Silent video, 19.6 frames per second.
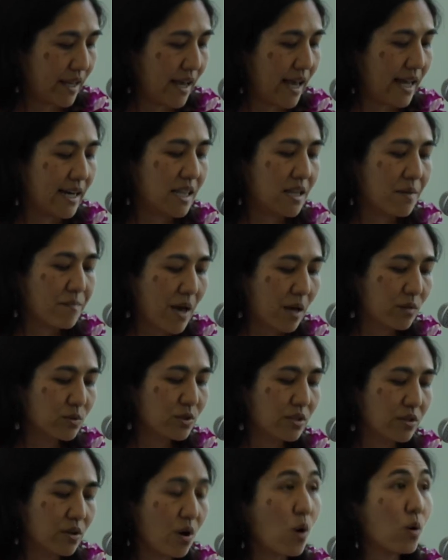and in the
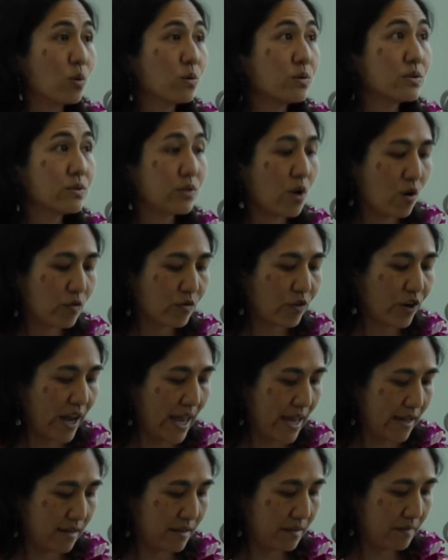mountain oaks
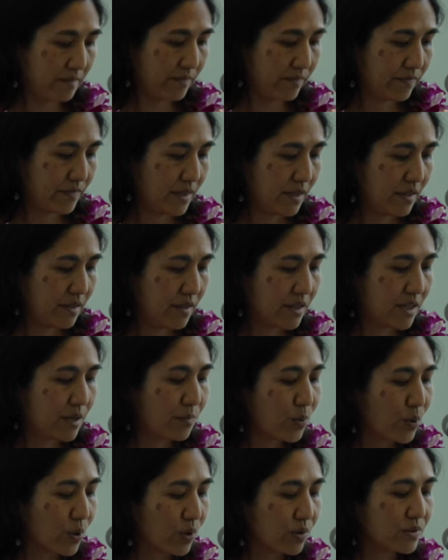overhead, the
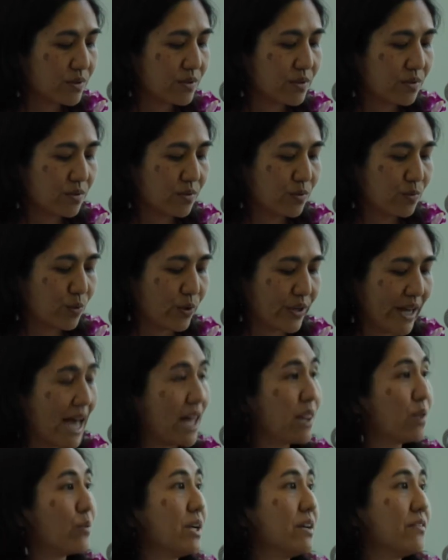birds were
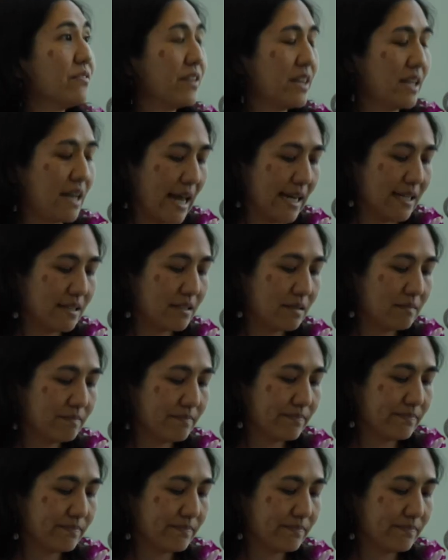gathering for the night.